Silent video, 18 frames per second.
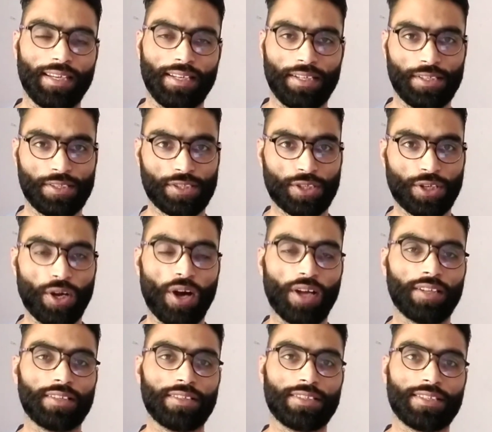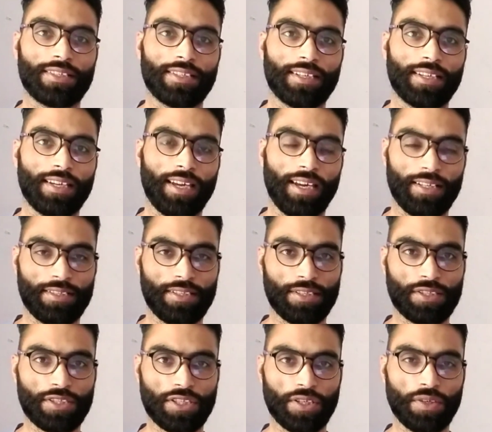in his college as
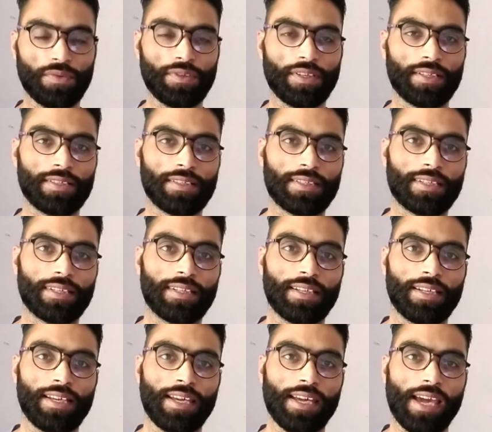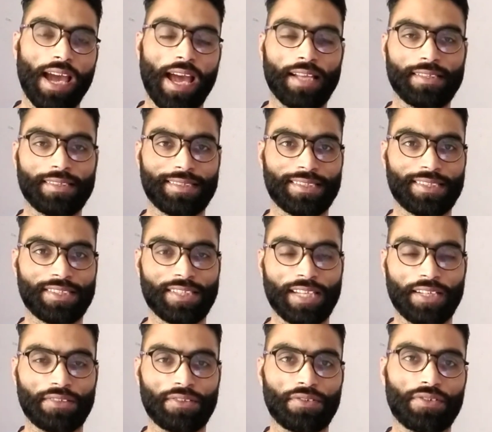a student, as a
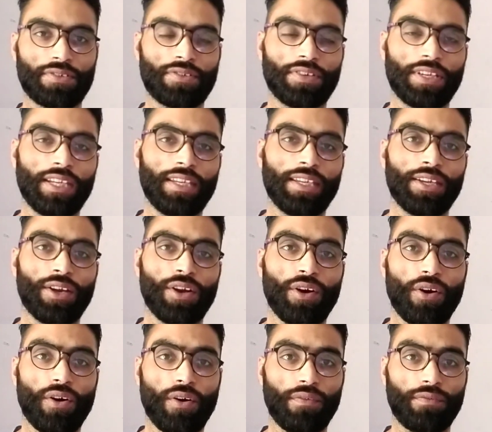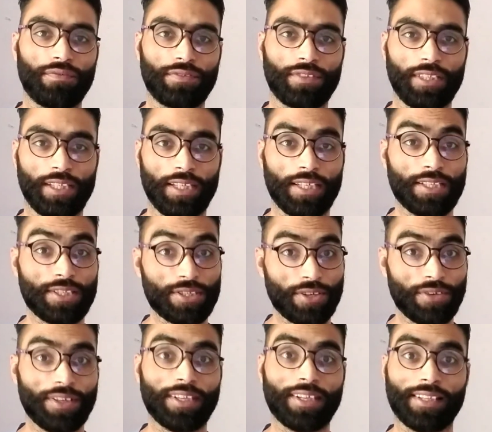secretary of the
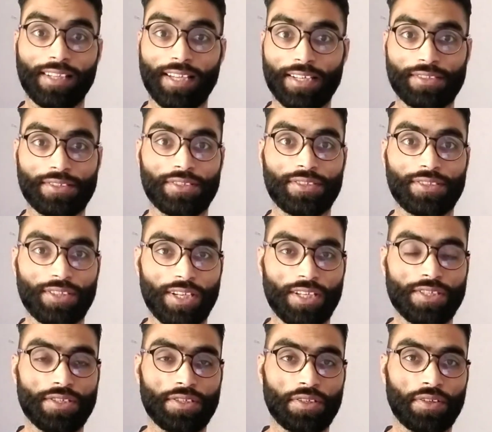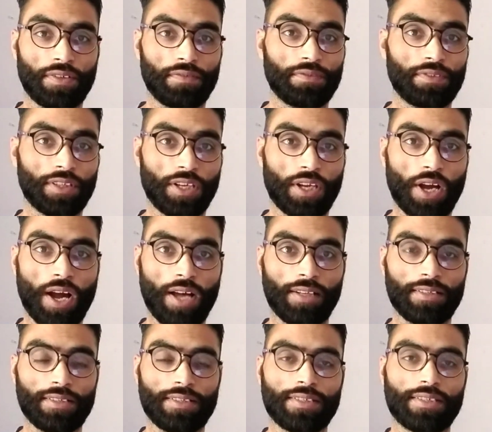historical association of the
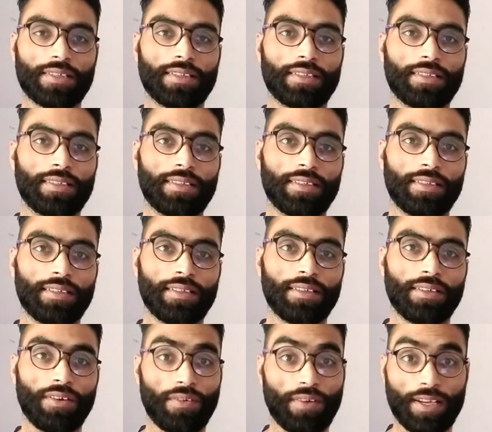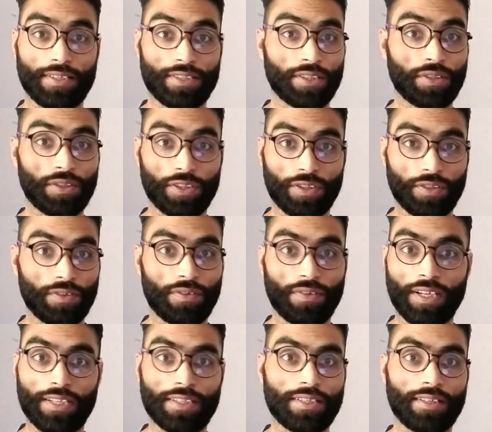college, or as a good
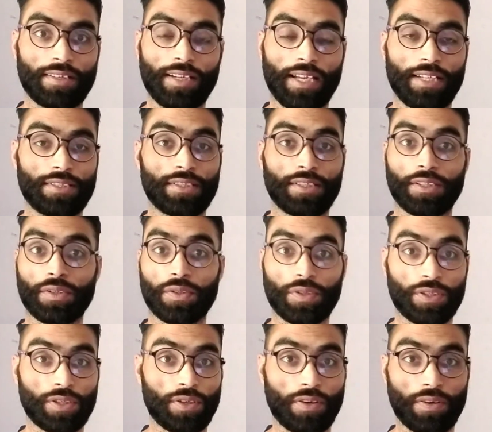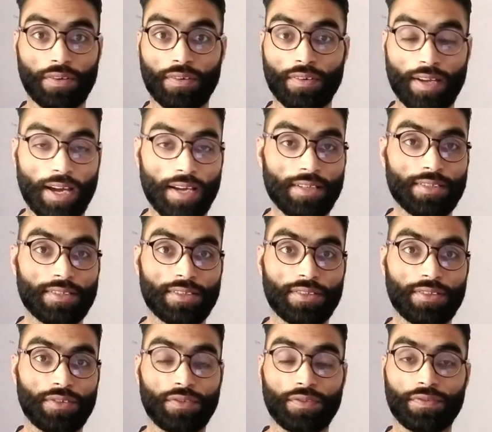orator, as a good
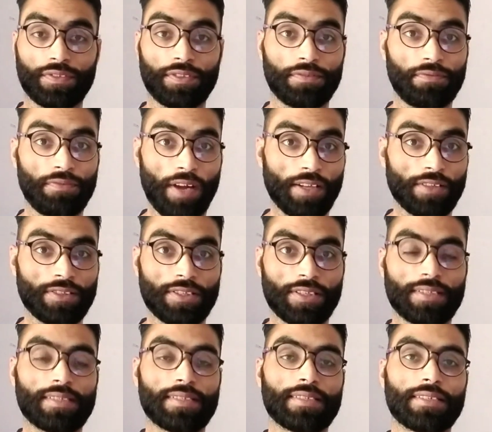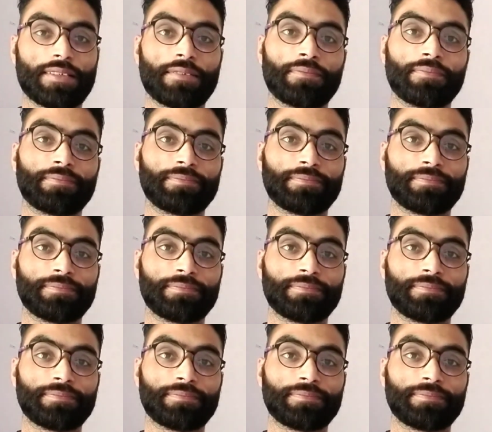organizer of the functions.